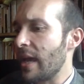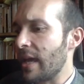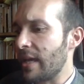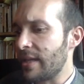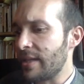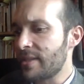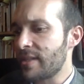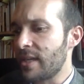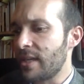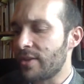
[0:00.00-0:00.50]

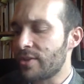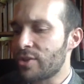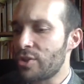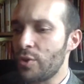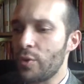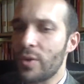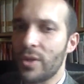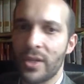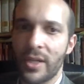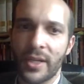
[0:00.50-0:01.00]
and it takes
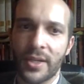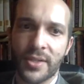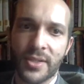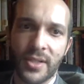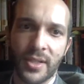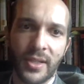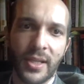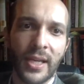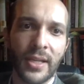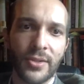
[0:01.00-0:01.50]
two clicks
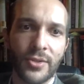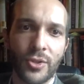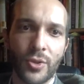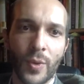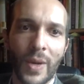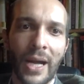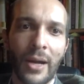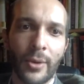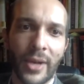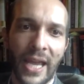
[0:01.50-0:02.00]
to get
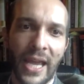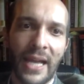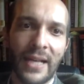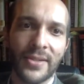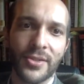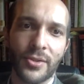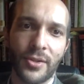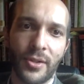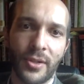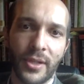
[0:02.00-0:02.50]
to how
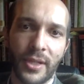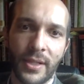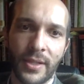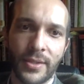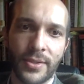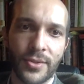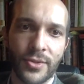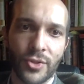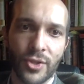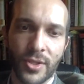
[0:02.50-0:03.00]
CASEL
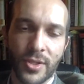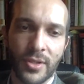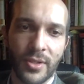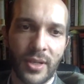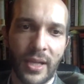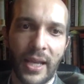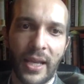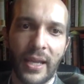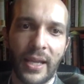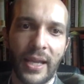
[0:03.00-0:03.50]
is
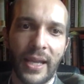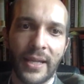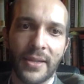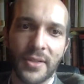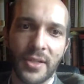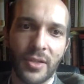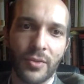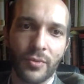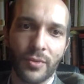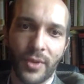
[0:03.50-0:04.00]
just
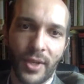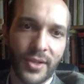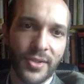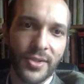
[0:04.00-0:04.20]
anti,